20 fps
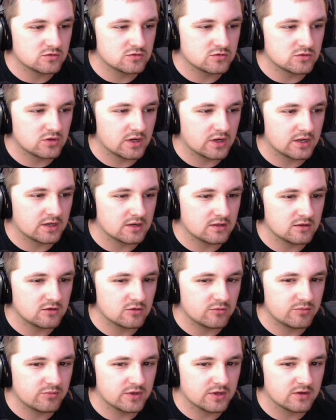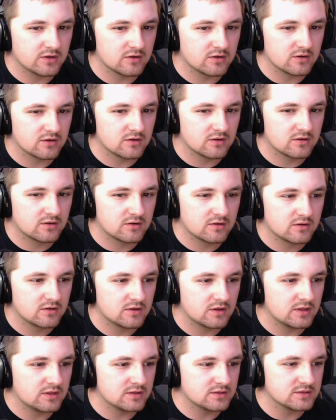Drag it a little bigger.
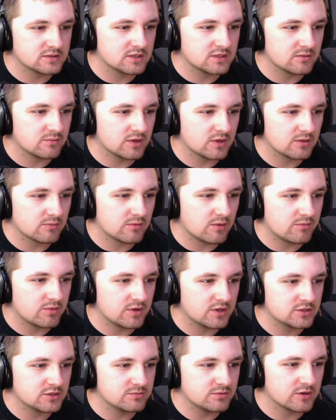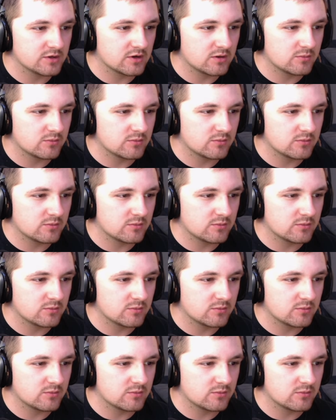I'm gonna make my page bigger.